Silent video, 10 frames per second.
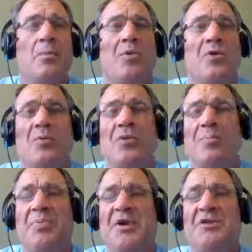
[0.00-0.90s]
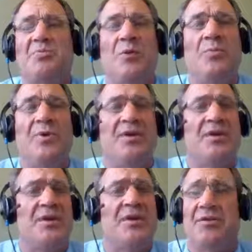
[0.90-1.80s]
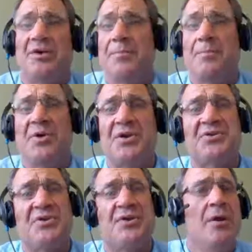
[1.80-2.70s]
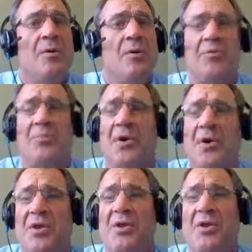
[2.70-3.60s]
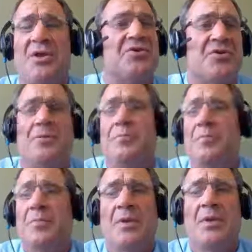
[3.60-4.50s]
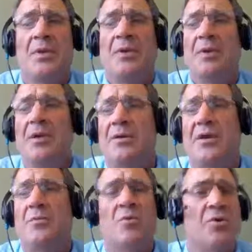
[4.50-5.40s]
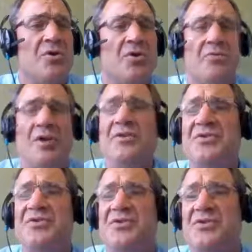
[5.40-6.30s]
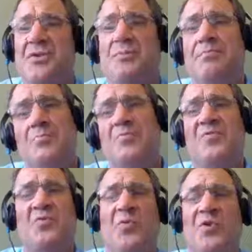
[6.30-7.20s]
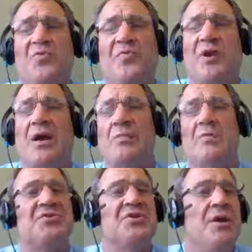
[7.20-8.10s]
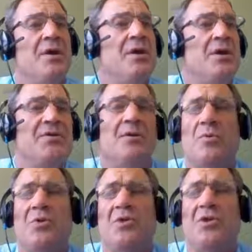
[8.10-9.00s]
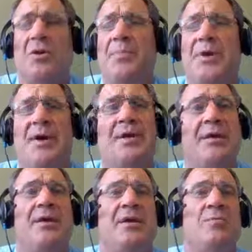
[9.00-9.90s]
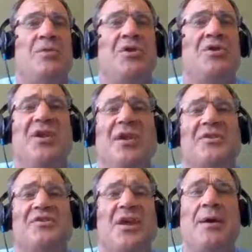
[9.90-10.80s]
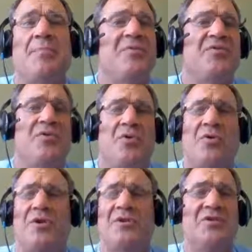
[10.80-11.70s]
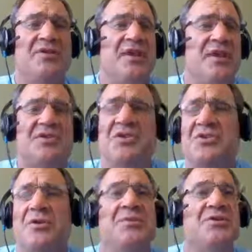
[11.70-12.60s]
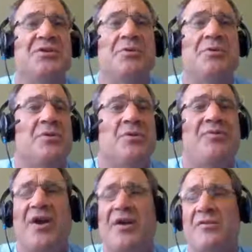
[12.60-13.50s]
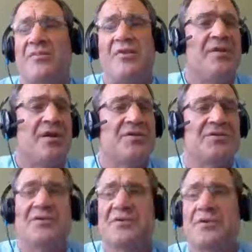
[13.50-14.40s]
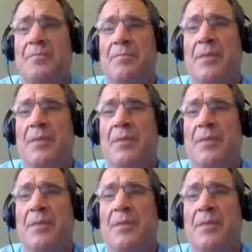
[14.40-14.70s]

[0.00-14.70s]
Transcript: we're going to replace what we can get out of the compressor with polyester. And then we're going to run the system for 24 hours. Then we're going to come back and we're going to take a sample of the oil that's in that system and see what the refractive index is.